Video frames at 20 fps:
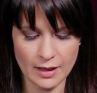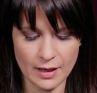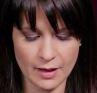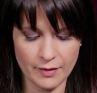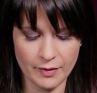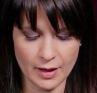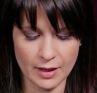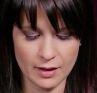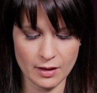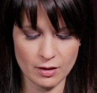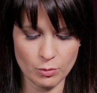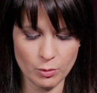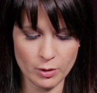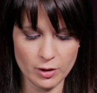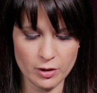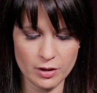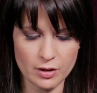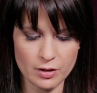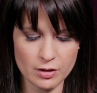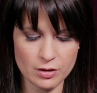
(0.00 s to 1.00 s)
And then in
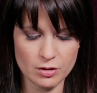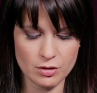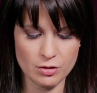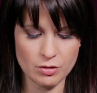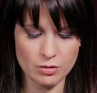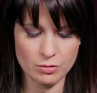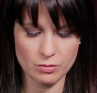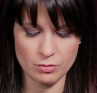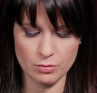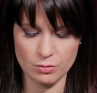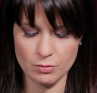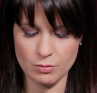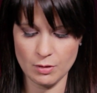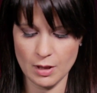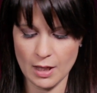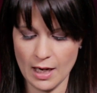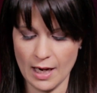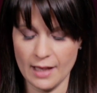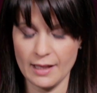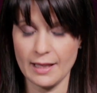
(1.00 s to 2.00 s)
order to,
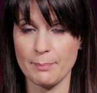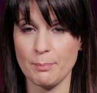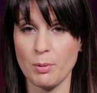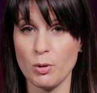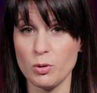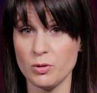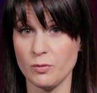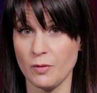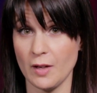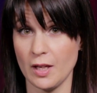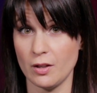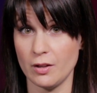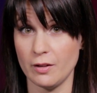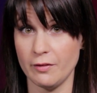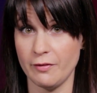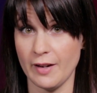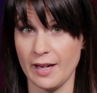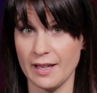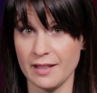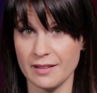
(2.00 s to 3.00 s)
I like post fader
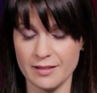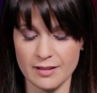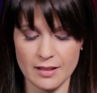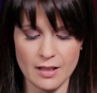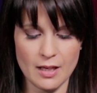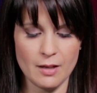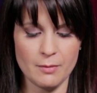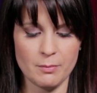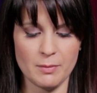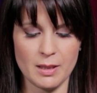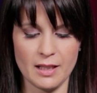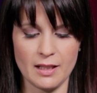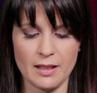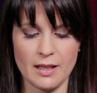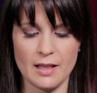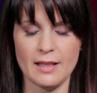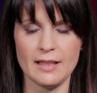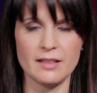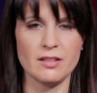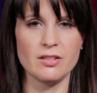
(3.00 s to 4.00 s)
effects, meaning
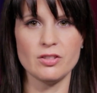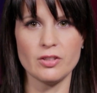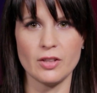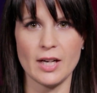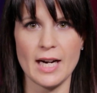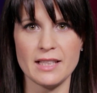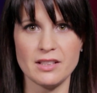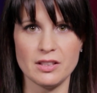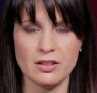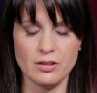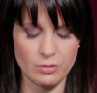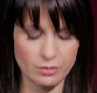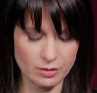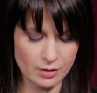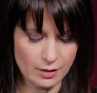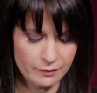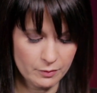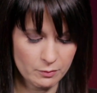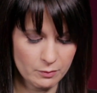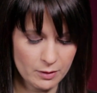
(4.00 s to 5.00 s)
I like to scratch and do
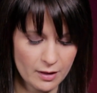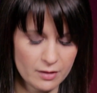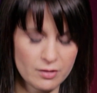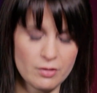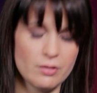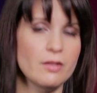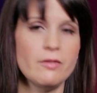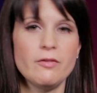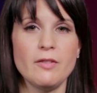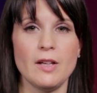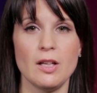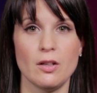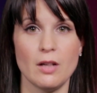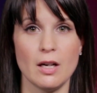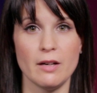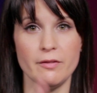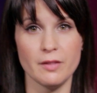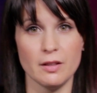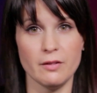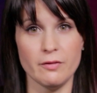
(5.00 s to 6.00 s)
stuff, and when I turn the fader
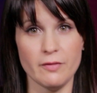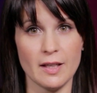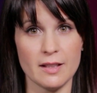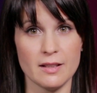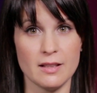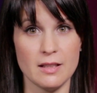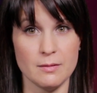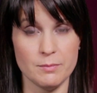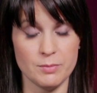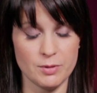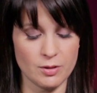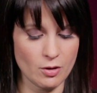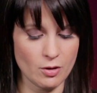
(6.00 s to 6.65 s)
off, the effect keeps